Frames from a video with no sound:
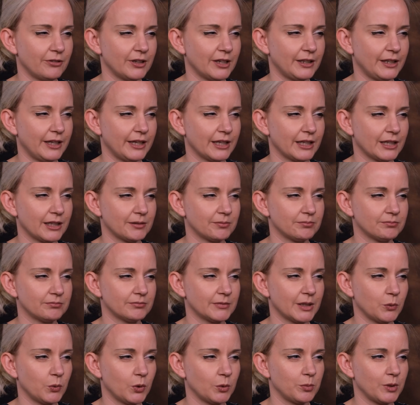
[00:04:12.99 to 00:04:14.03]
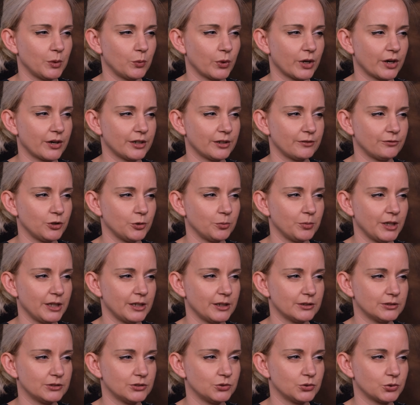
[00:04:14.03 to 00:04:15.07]
feel like it would be weird if you made
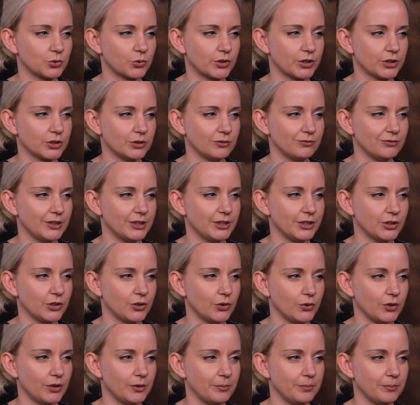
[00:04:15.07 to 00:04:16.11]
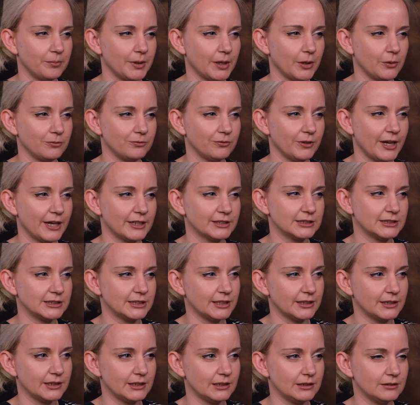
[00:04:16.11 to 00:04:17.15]
a tutorial video about
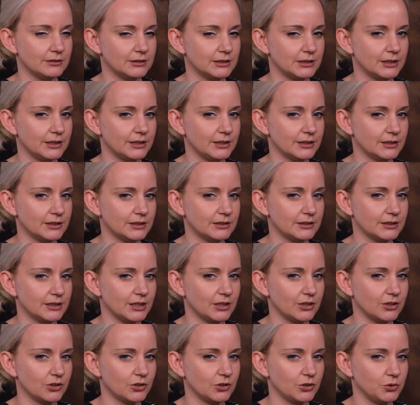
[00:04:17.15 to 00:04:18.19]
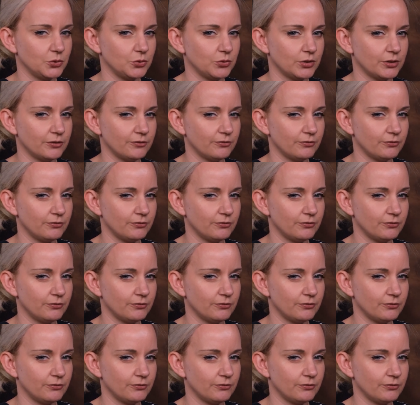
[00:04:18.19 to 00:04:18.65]
Vaesen and didn't include a